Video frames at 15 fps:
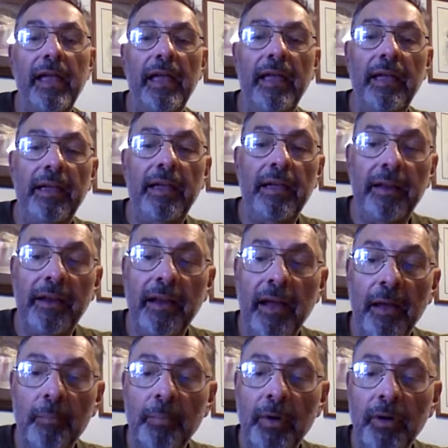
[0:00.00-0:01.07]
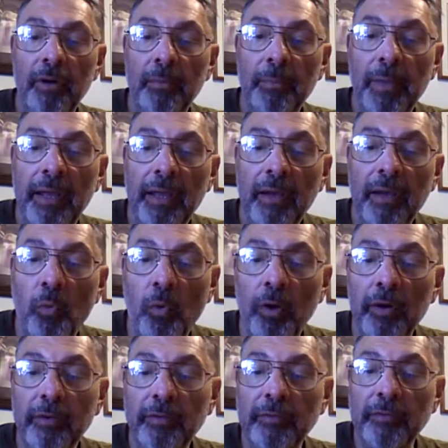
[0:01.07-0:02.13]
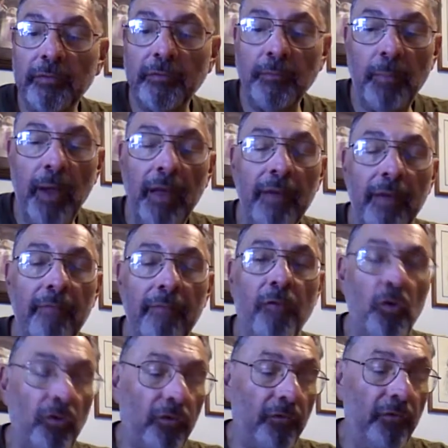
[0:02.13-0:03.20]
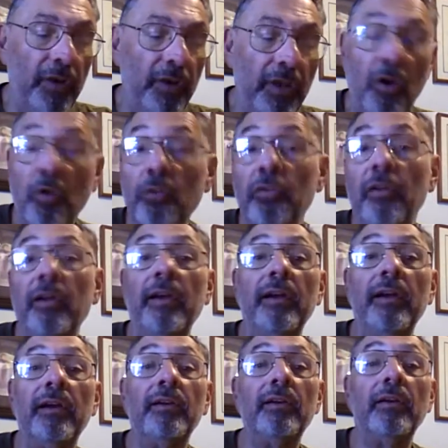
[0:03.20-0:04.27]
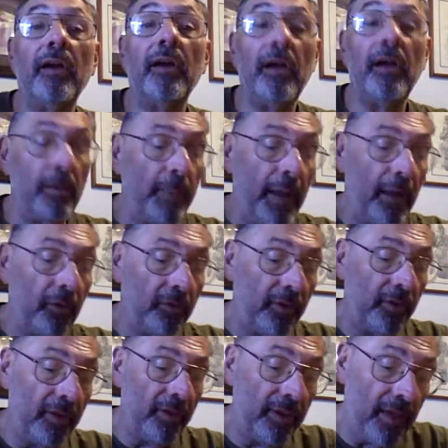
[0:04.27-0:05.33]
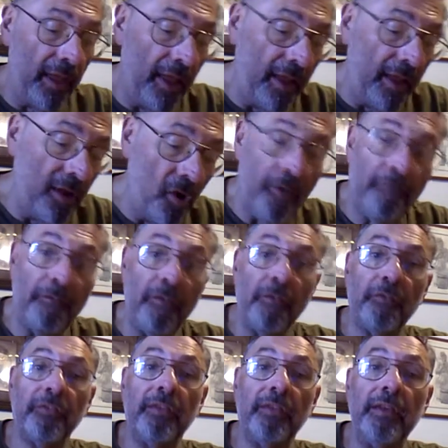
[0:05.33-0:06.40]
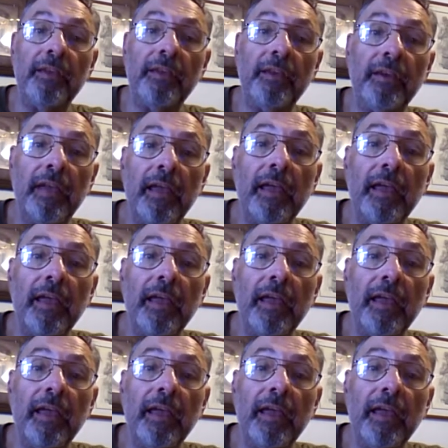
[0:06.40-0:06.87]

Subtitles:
and I'm going to make one of my first videos here about the AR-15.